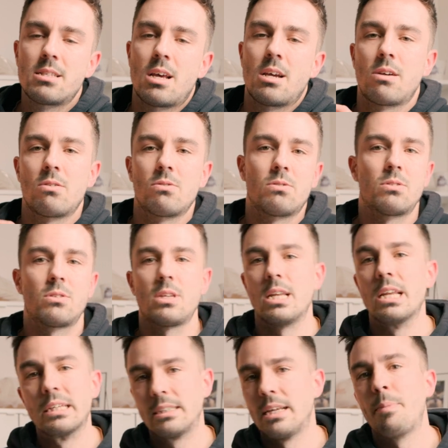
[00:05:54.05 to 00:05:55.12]
That goes
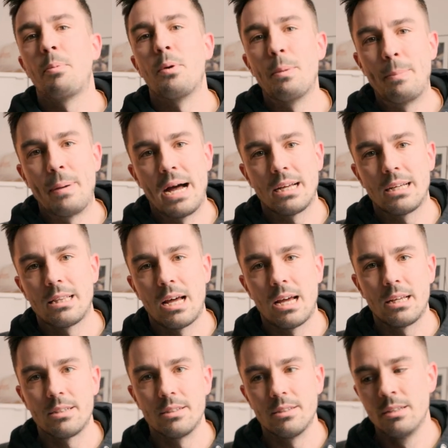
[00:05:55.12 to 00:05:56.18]
in a separate bag that
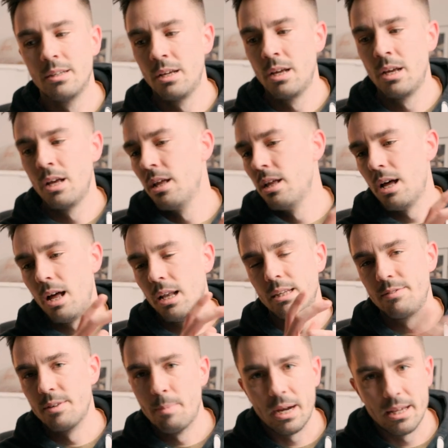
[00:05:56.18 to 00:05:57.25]
I can
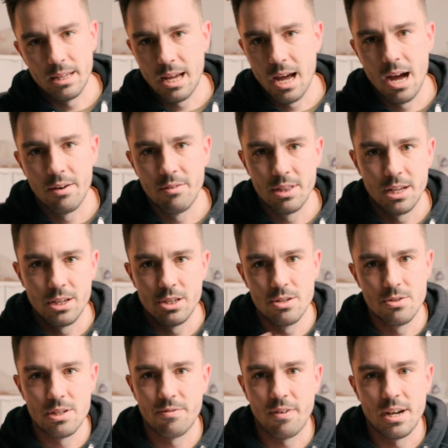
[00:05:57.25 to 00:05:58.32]
leave in the back of the car and then
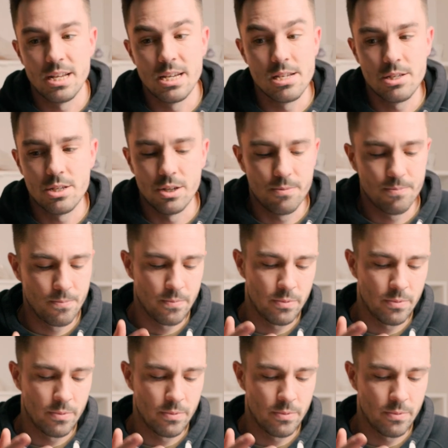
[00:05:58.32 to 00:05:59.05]
use if I need to.